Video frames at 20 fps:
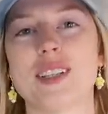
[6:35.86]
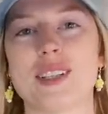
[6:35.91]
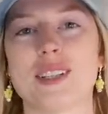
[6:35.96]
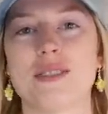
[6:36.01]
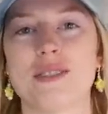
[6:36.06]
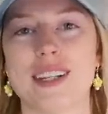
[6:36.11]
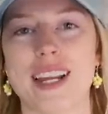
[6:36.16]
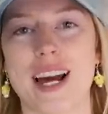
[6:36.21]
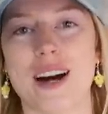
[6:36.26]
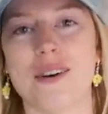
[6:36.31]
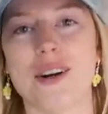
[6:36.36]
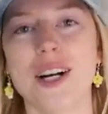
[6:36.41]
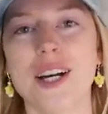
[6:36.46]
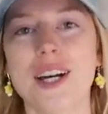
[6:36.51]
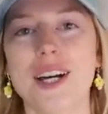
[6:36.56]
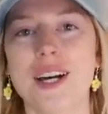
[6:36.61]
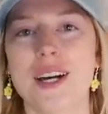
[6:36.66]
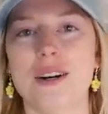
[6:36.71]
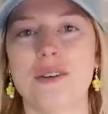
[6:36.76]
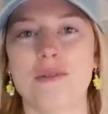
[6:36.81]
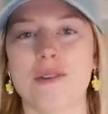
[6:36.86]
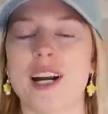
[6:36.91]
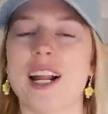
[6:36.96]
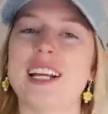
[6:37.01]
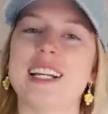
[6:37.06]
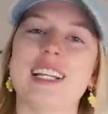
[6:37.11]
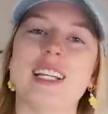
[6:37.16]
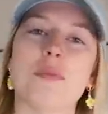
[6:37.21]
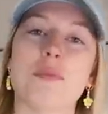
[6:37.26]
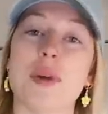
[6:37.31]
So now when I
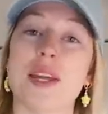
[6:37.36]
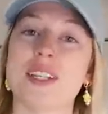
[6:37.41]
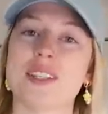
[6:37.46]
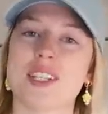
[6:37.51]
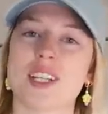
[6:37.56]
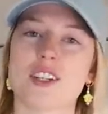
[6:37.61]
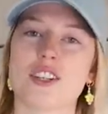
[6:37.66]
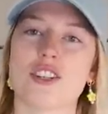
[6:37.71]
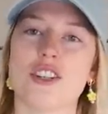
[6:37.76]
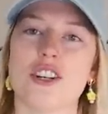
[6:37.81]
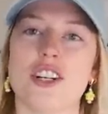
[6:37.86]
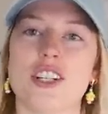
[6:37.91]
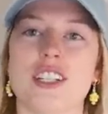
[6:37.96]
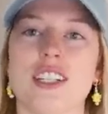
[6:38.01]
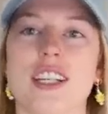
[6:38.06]
need a basic shirt,